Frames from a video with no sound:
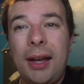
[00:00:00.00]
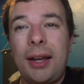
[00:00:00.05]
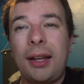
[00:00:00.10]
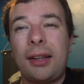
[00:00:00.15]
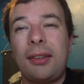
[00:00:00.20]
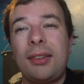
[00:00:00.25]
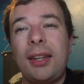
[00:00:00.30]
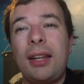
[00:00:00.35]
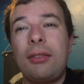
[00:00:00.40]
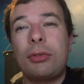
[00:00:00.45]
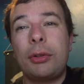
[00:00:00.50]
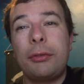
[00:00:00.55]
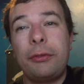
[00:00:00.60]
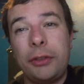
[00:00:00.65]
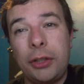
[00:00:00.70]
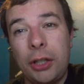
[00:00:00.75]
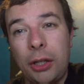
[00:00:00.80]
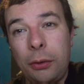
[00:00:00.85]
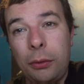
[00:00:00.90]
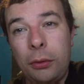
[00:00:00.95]
I say
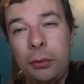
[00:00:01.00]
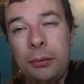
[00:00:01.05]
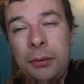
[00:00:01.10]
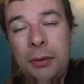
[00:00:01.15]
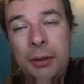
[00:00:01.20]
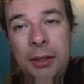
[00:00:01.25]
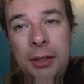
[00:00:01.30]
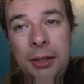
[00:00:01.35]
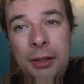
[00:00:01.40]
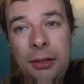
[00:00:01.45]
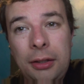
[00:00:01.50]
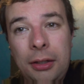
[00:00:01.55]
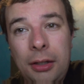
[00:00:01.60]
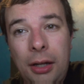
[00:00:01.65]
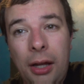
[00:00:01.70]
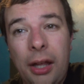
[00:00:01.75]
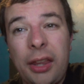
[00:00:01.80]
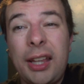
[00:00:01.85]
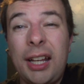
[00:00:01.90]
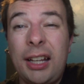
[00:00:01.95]
review,
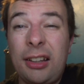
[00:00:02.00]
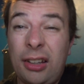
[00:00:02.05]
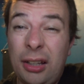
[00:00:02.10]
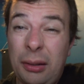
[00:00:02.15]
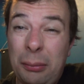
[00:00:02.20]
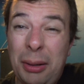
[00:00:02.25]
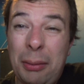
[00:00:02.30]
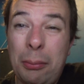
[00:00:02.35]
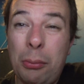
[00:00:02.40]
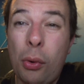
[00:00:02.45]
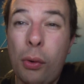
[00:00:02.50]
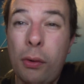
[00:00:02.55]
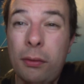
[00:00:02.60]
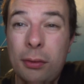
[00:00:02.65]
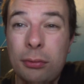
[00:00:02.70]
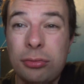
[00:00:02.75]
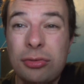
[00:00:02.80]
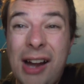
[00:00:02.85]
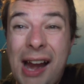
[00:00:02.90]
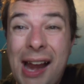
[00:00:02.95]
I think it's going to be more of
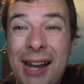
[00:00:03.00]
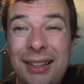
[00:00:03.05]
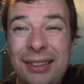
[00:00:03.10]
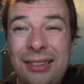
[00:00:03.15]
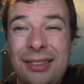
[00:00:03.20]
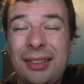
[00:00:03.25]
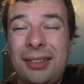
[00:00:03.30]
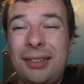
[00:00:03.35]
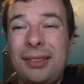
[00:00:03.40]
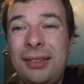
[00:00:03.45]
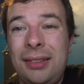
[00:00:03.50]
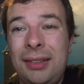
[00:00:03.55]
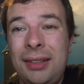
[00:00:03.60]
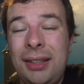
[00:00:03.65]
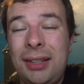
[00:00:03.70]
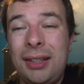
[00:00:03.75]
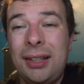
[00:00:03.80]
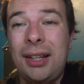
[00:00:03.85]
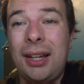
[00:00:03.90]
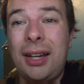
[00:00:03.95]
a rant,
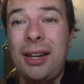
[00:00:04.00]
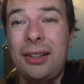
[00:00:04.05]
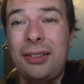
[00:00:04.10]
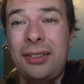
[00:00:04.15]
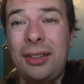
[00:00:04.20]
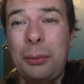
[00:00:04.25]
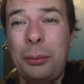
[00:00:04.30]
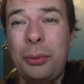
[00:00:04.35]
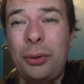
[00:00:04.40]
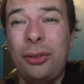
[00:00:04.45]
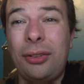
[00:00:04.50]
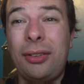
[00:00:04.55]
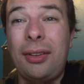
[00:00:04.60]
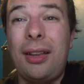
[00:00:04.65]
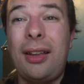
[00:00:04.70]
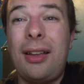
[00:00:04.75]
because it was